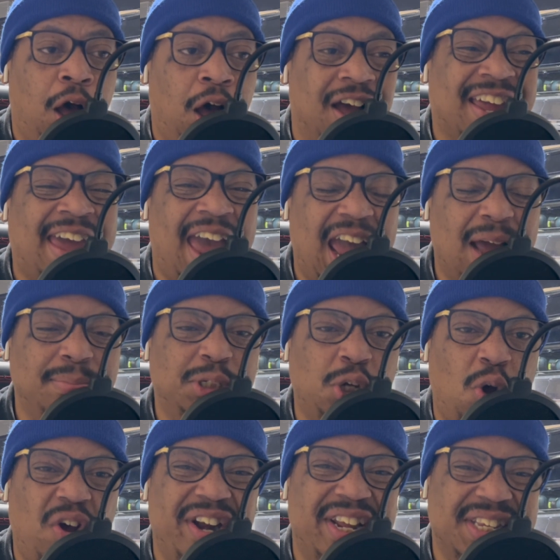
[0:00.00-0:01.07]
Cam
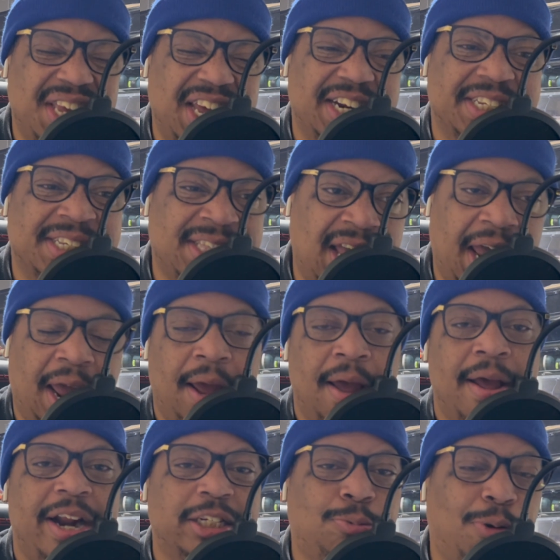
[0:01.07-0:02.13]
Jordan is here to stay.
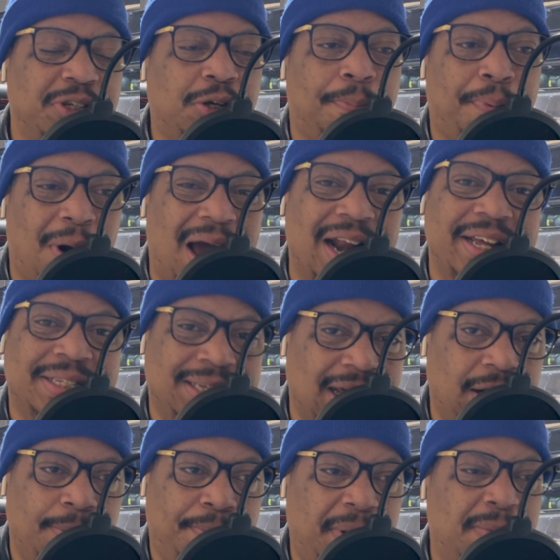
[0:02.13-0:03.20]
That's what you're probably
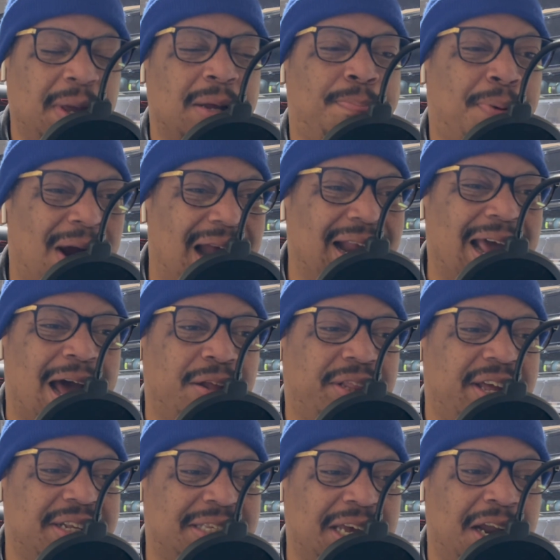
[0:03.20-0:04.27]
telling people. You're probably out there
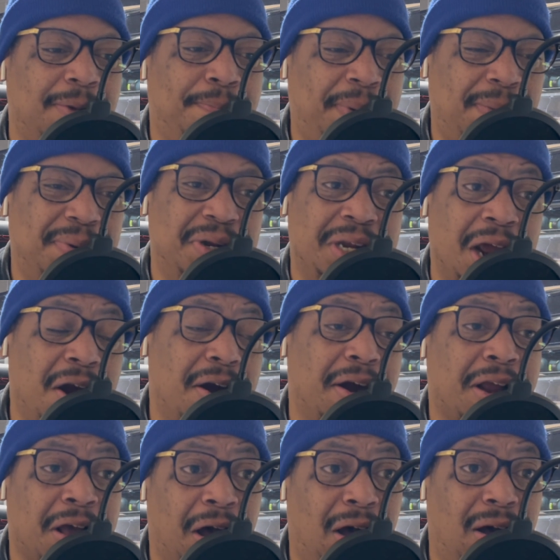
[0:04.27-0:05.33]
telling people Derek
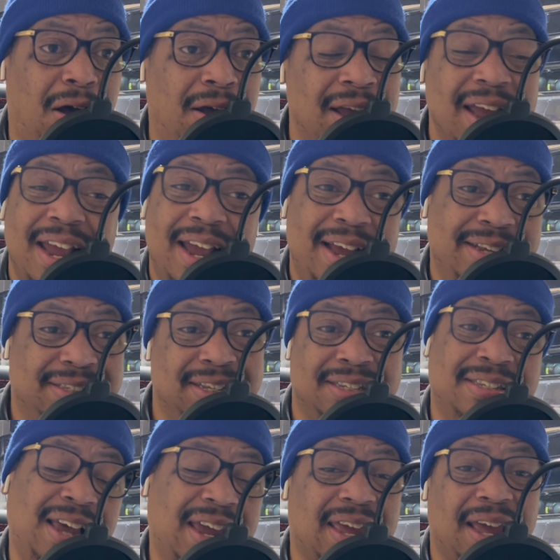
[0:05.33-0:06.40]
Carr is the
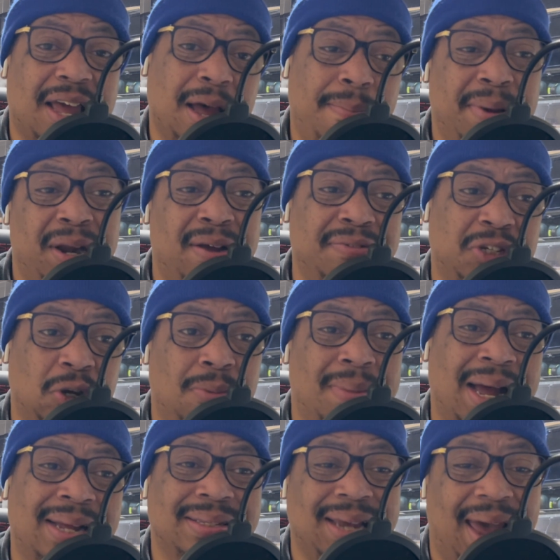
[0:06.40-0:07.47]
second coming of Joe
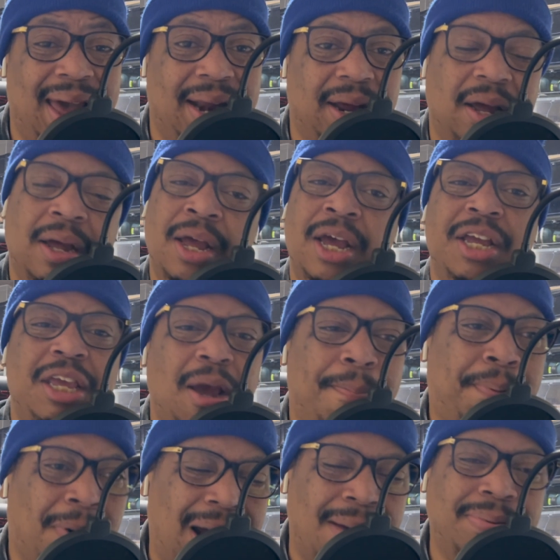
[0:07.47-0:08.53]
Montana. You're
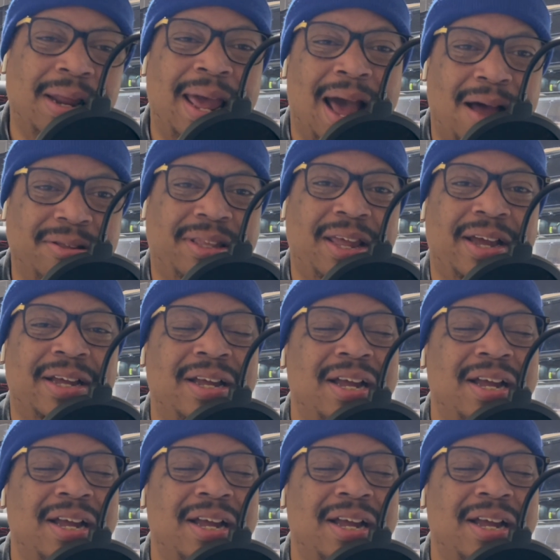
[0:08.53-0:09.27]
probably out there